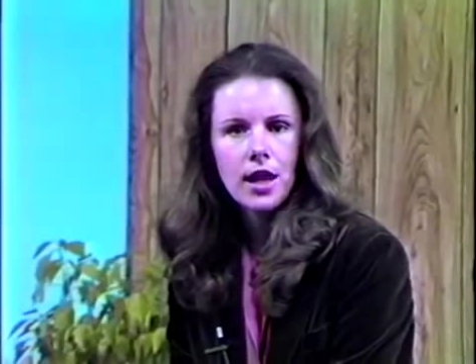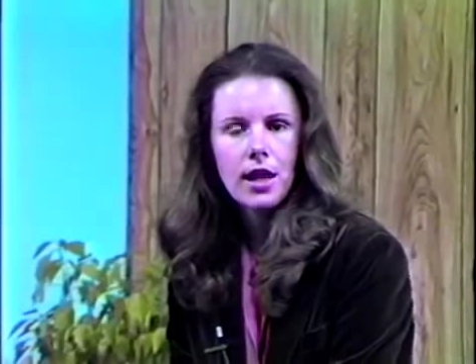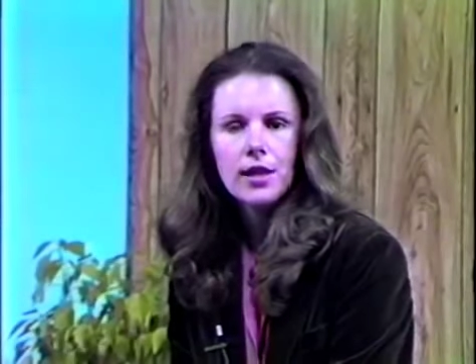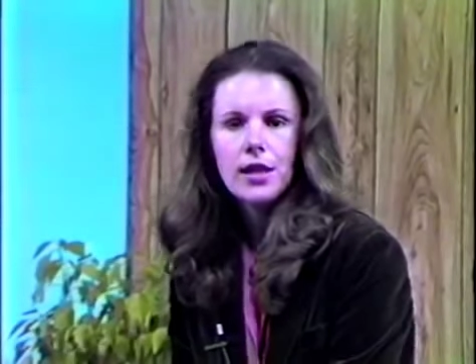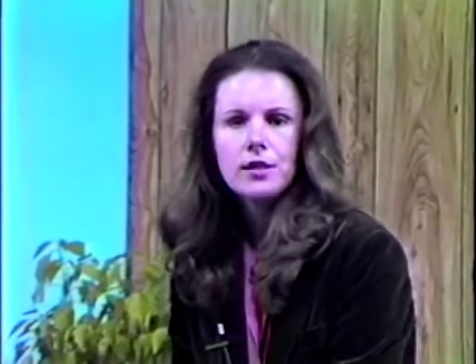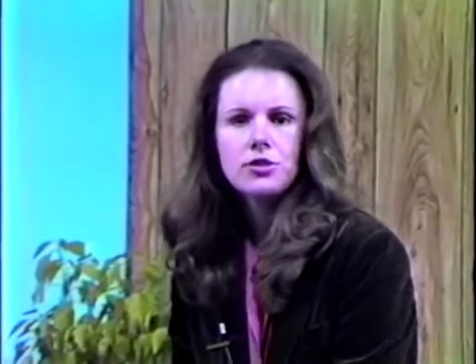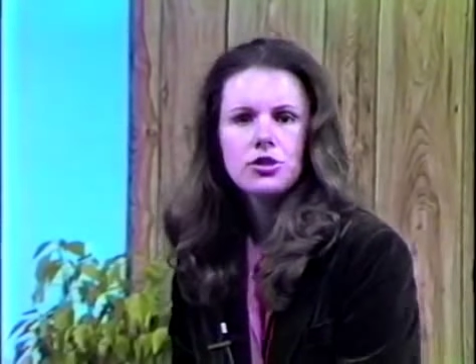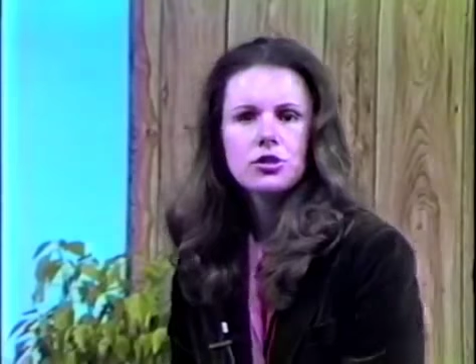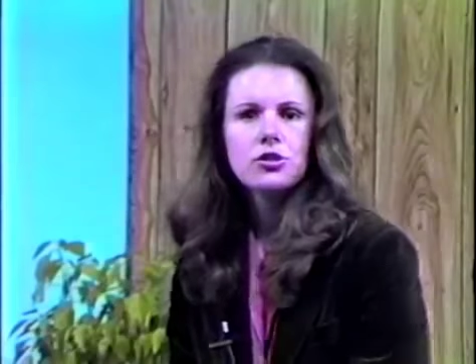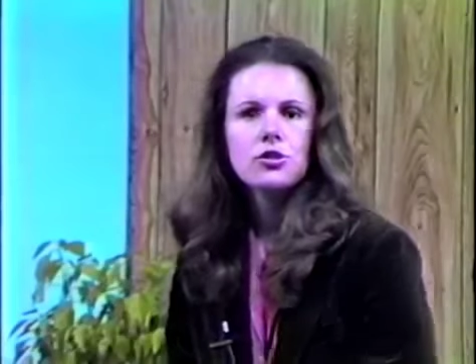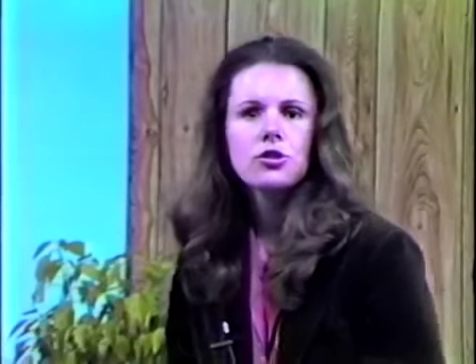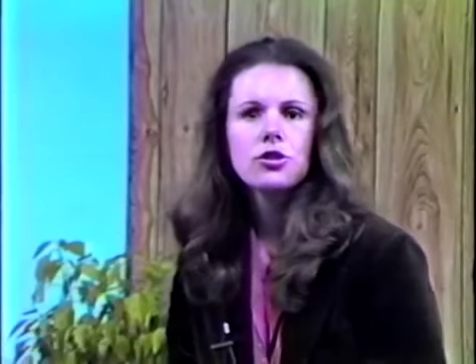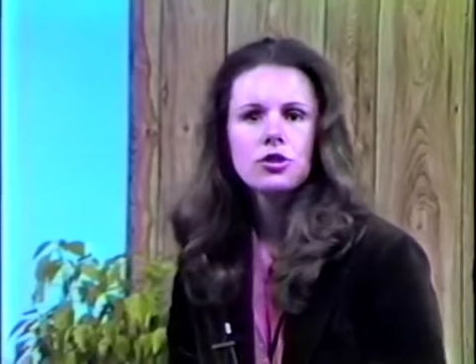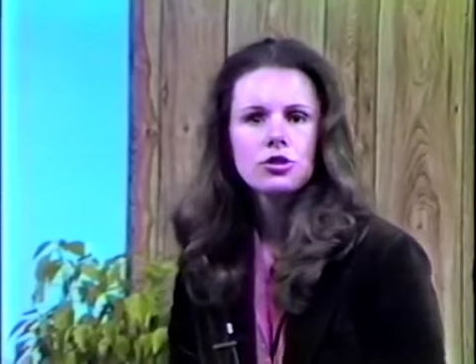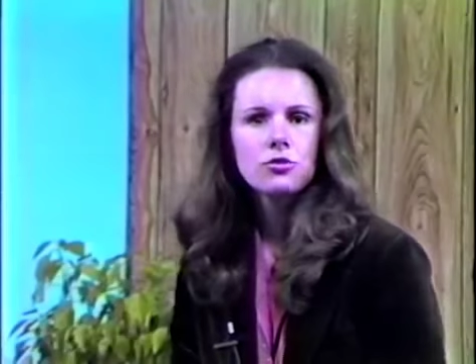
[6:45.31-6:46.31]
let's just
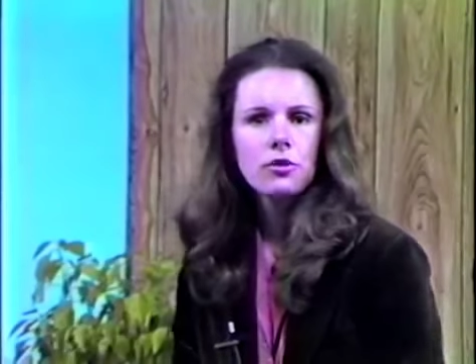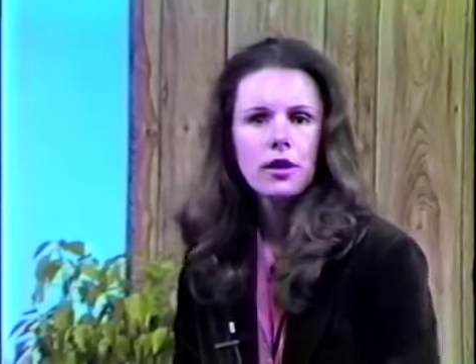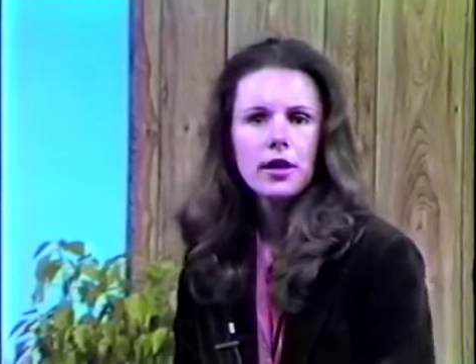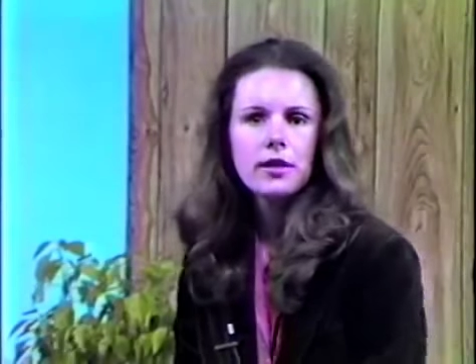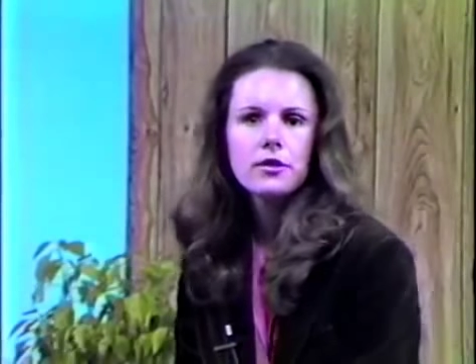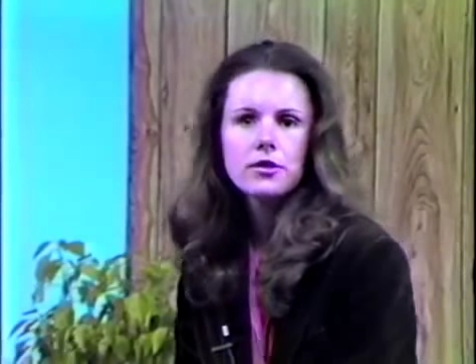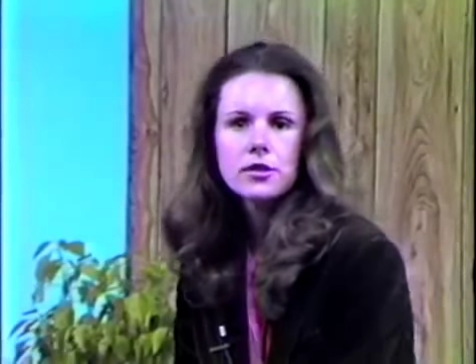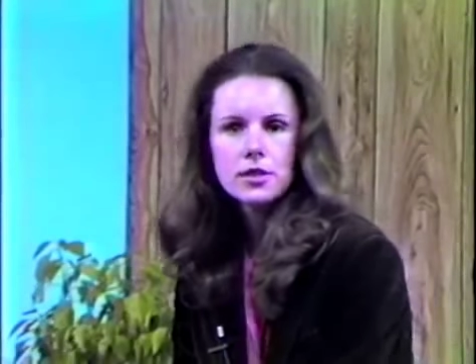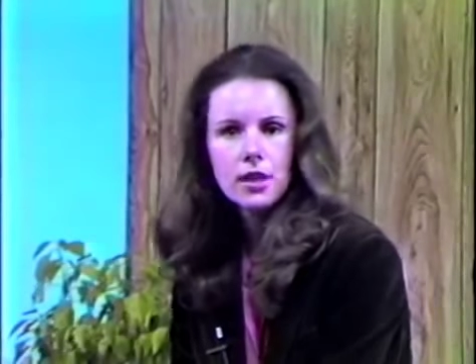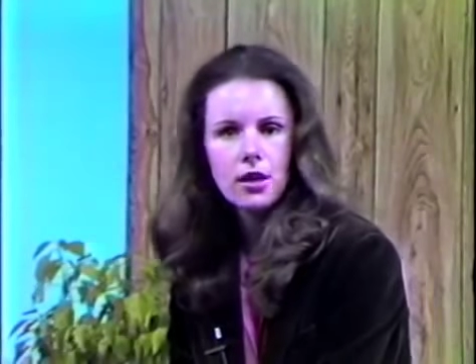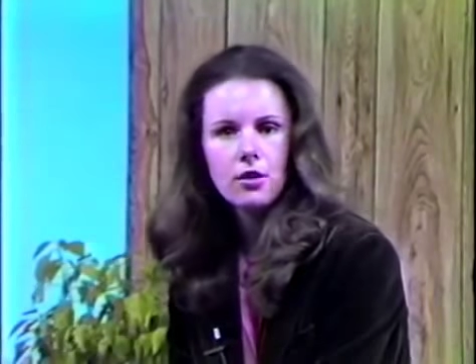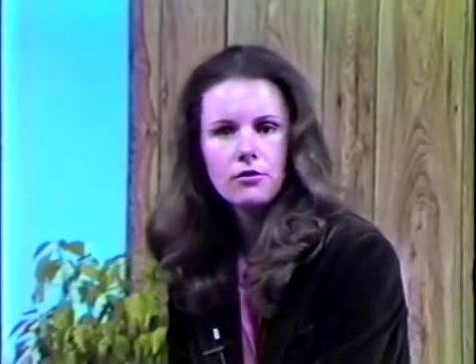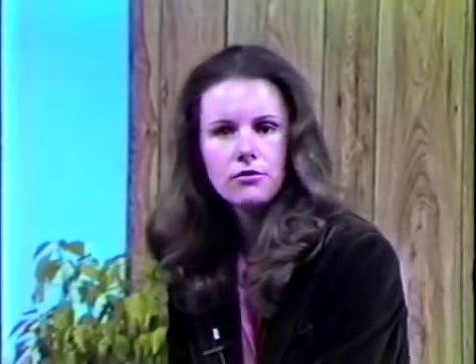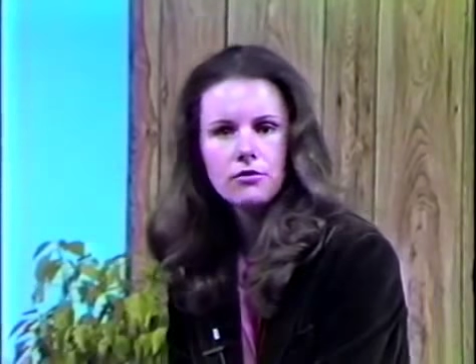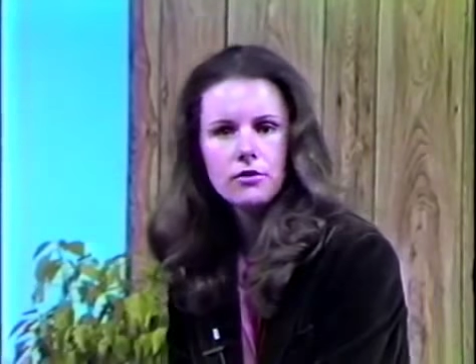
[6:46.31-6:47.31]
turn to our inner
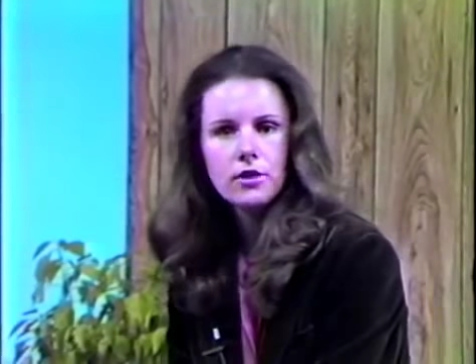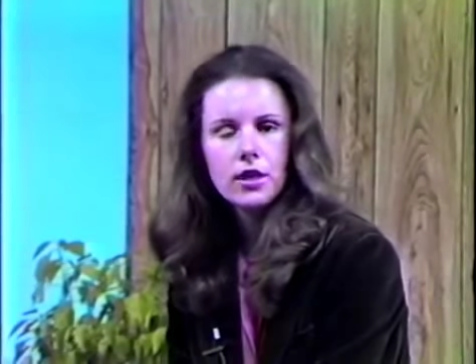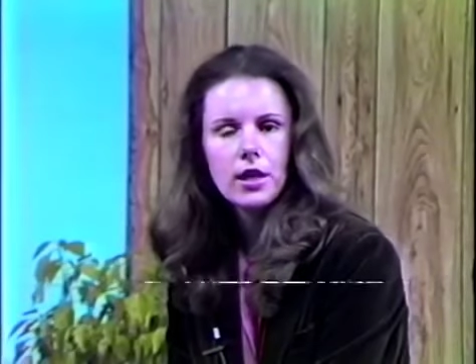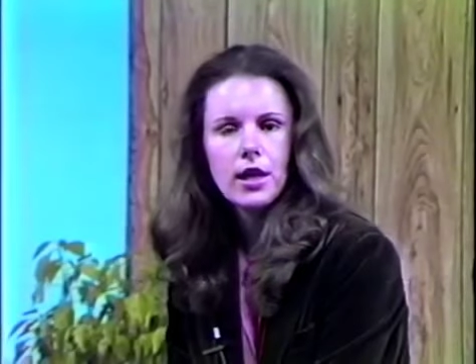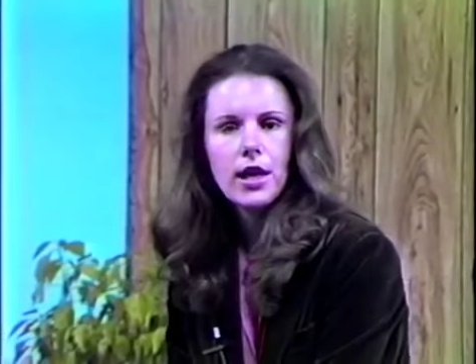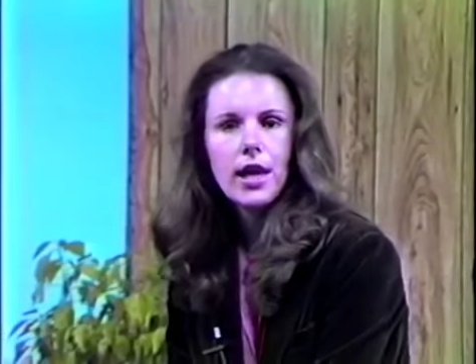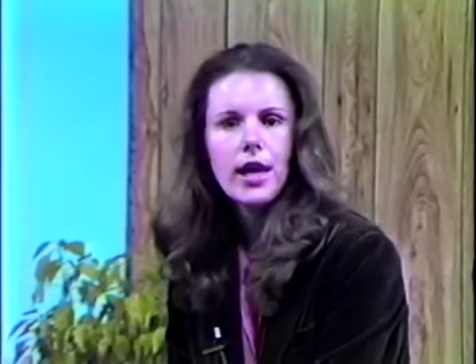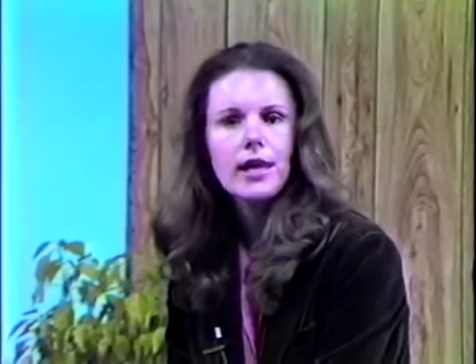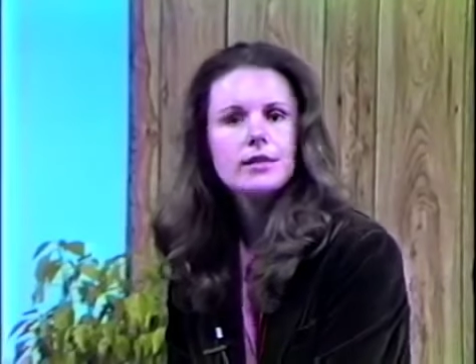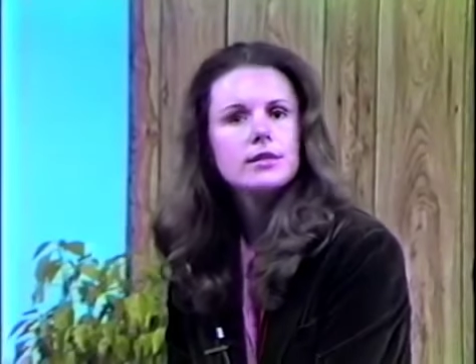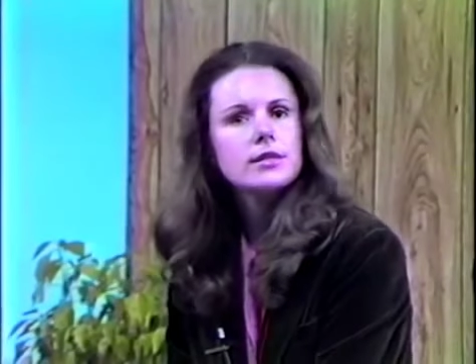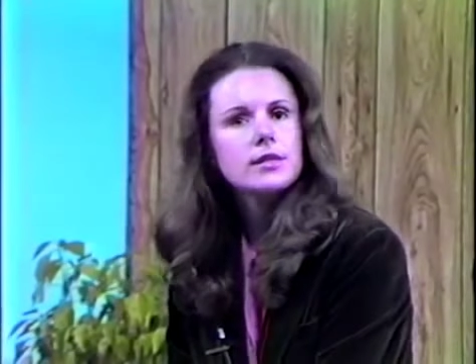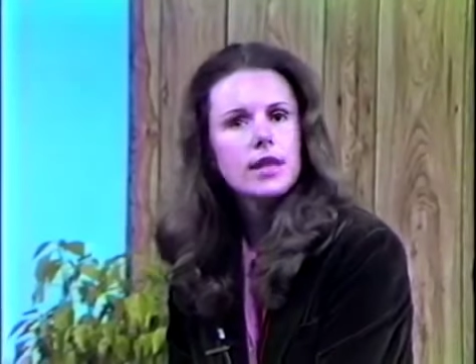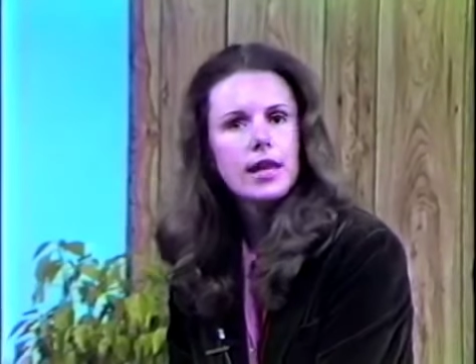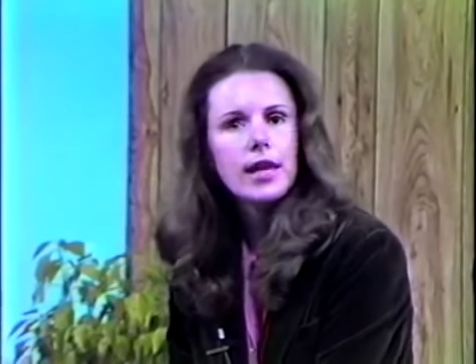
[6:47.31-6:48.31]
self and
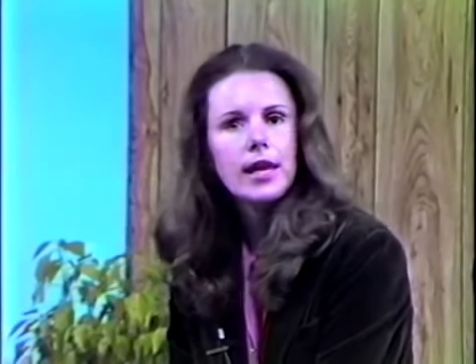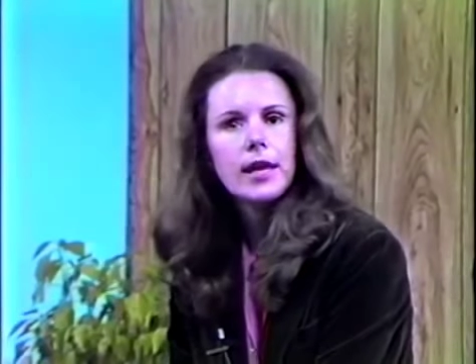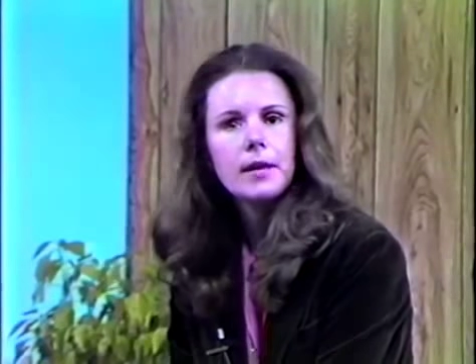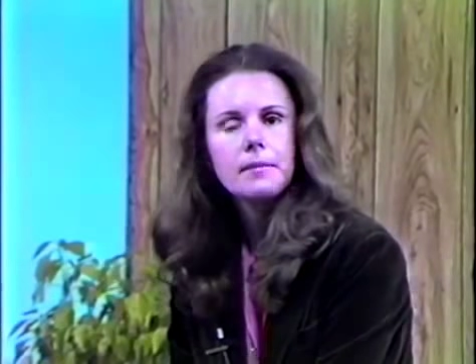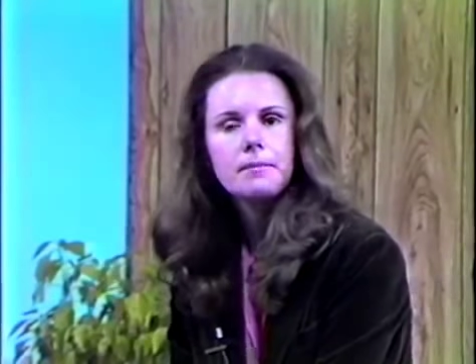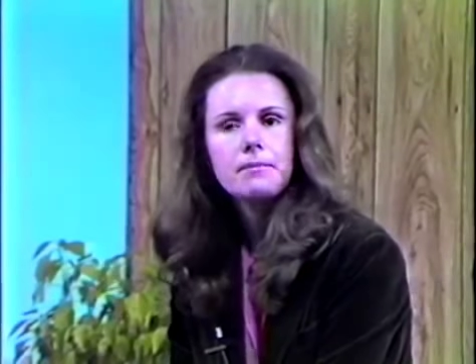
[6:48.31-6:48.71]
say,